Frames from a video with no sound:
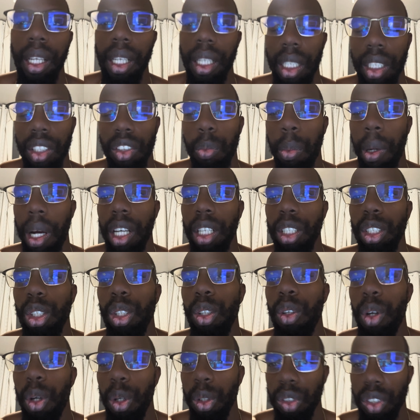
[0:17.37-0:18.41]
It's by a
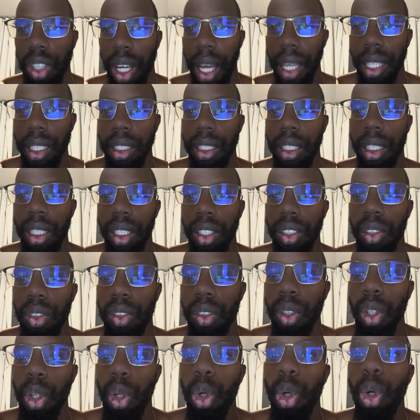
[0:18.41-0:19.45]
neuroscientist
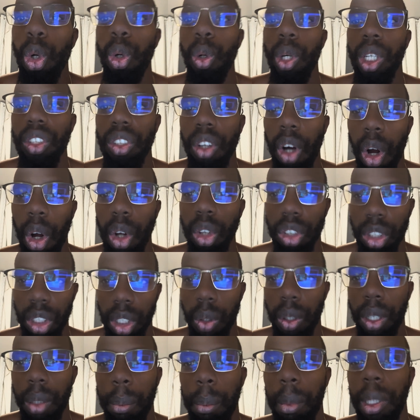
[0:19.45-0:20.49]
who is
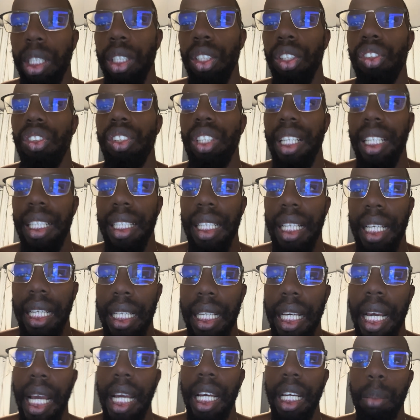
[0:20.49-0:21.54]
also immersed in the
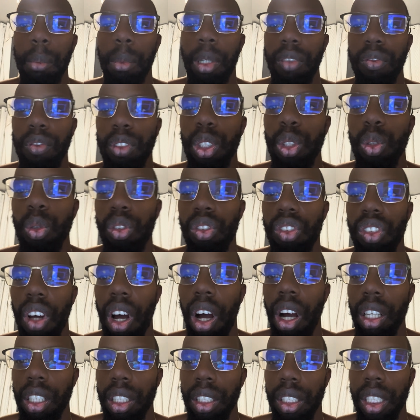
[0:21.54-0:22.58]
game of youth
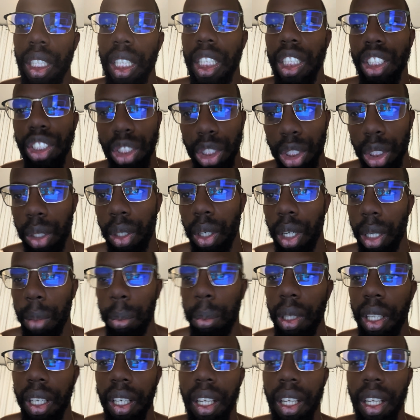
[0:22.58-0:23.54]
soccer in Europe.